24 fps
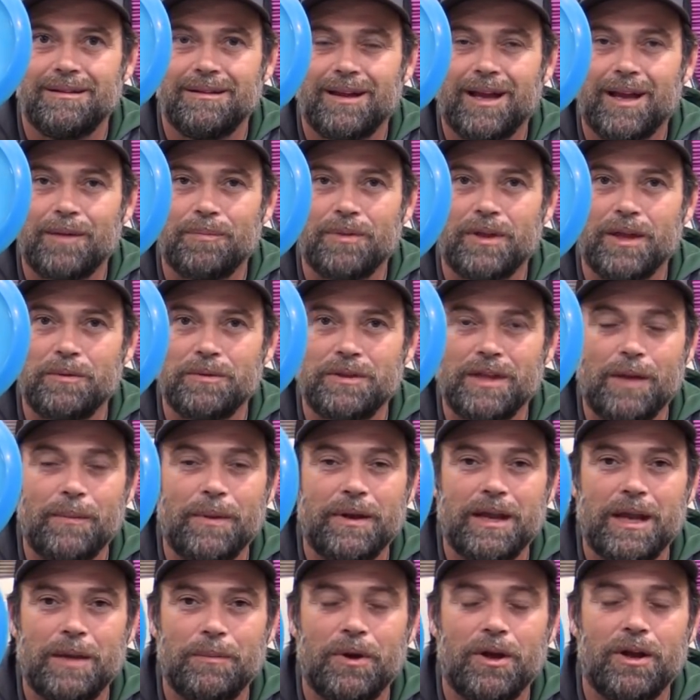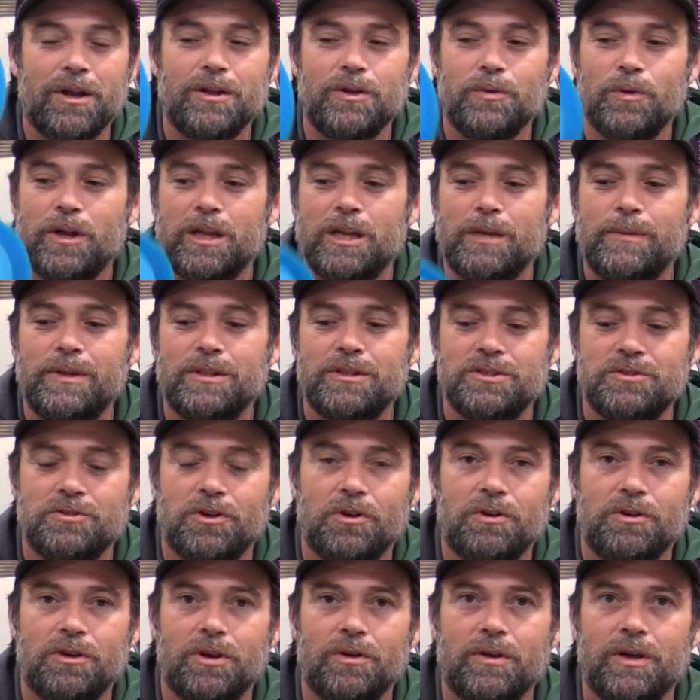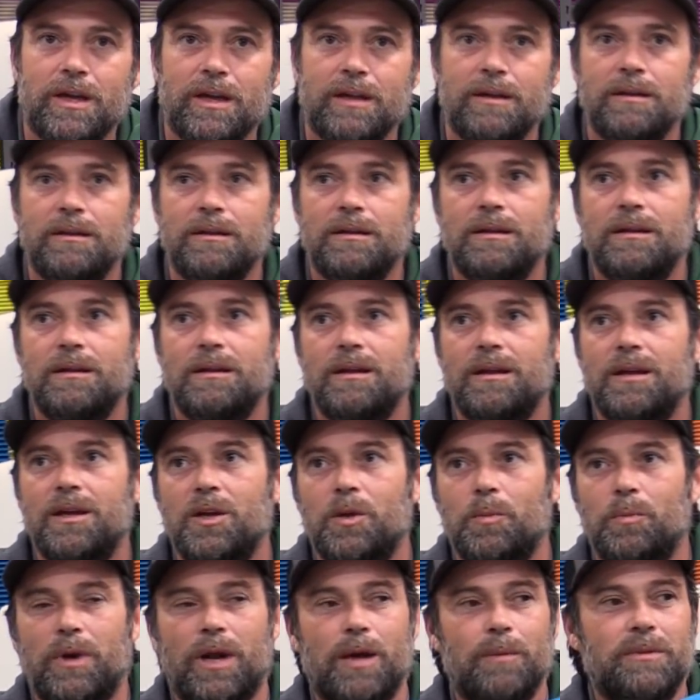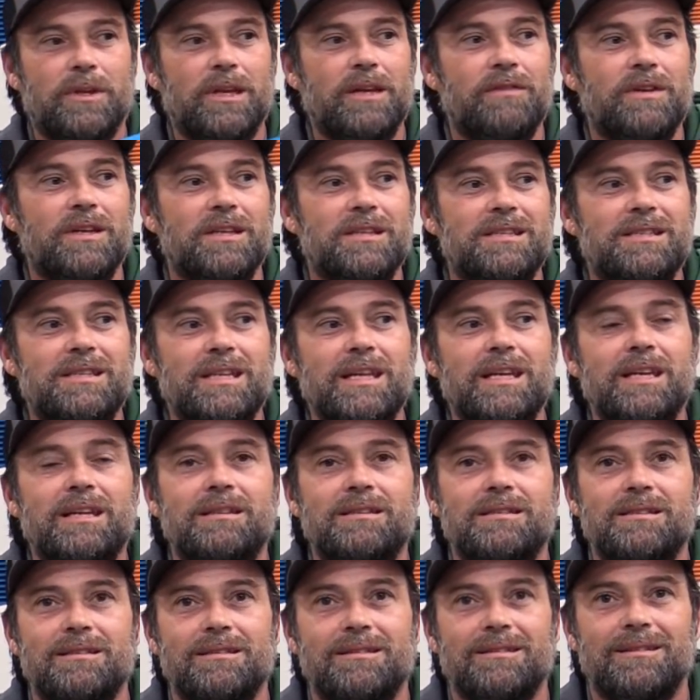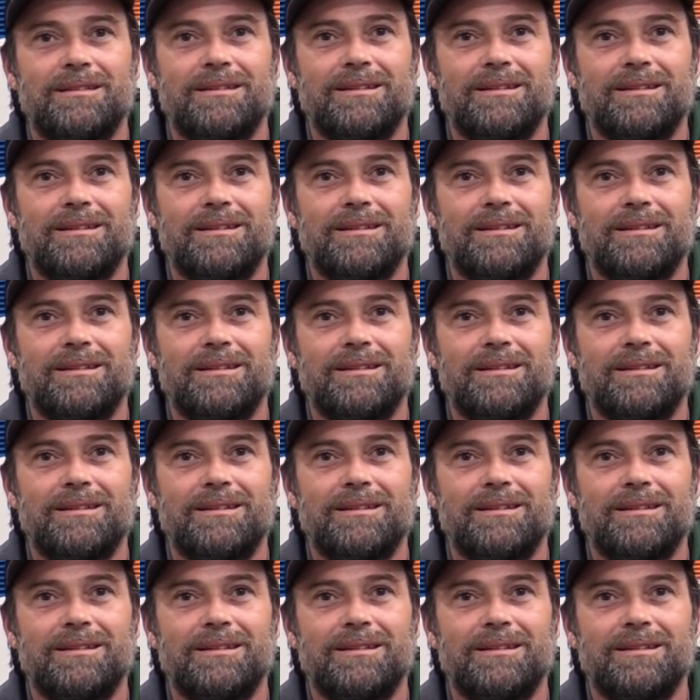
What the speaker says: I play without my name on it. You want to give me a stroke, go ahead. But I'm leaving seeds.